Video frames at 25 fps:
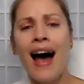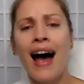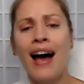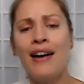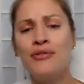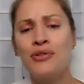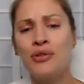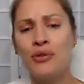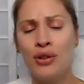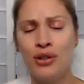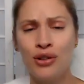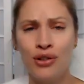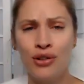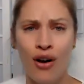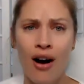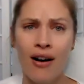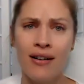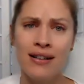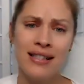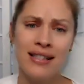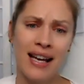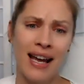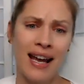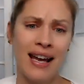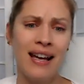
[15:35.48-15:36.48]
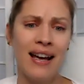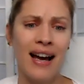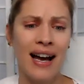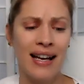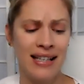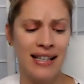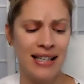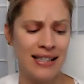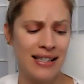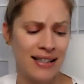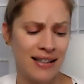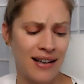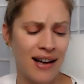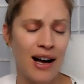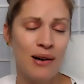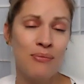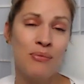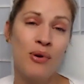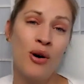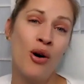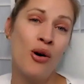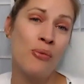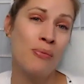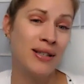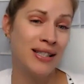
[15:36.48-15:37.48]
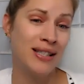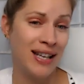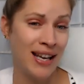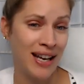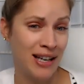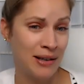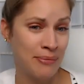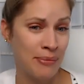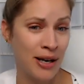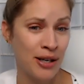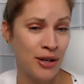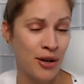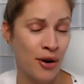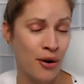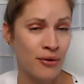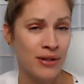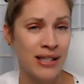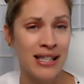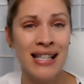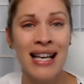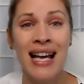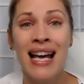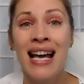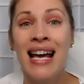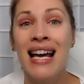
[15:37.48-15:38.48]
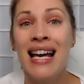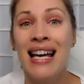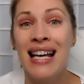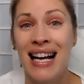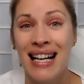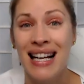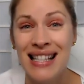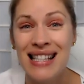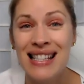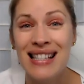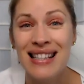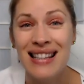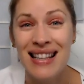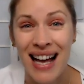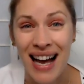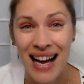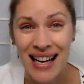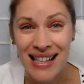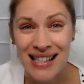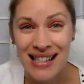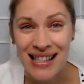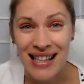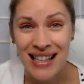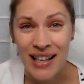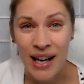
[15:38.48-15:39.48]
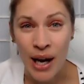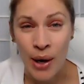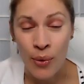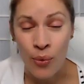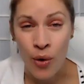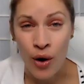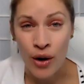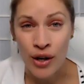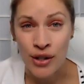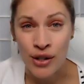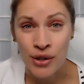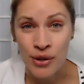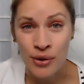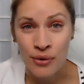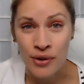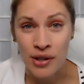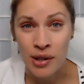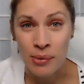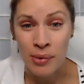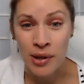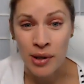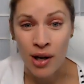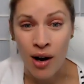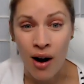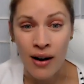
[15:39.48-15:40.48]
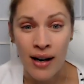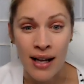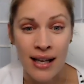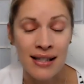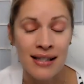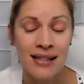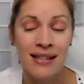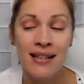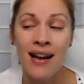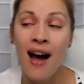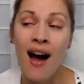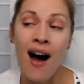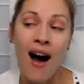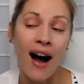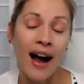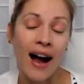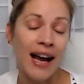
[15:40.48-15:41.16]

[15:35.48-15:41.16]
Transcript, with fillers: After a long day, I need to come home and take my notes. That's the last thing I want to do, to be honest.